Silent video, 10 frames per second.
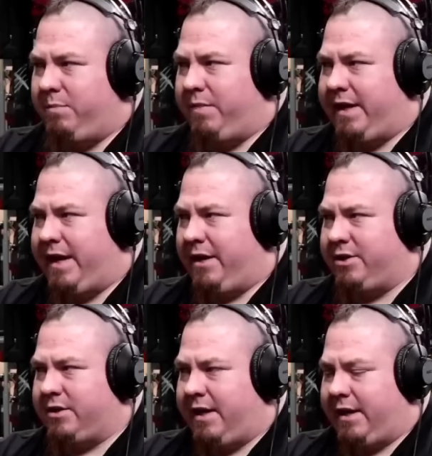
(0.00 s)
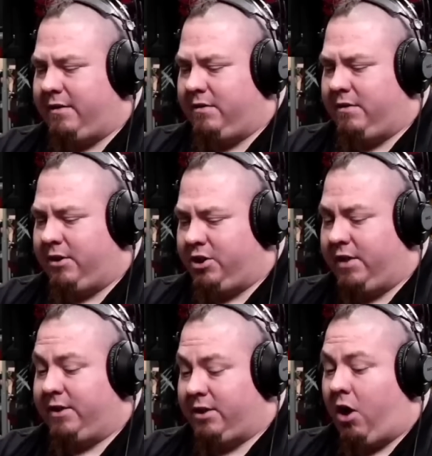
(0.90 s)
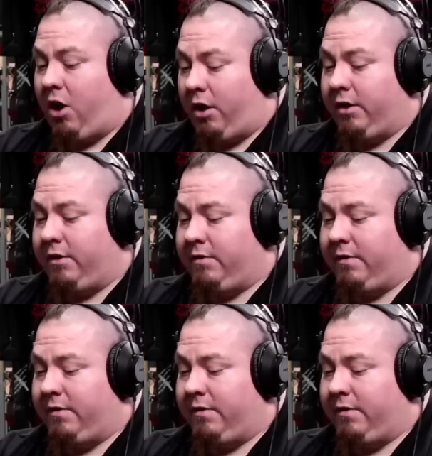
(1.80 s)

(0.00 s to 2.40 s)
but yeah, just like the shit that's hard.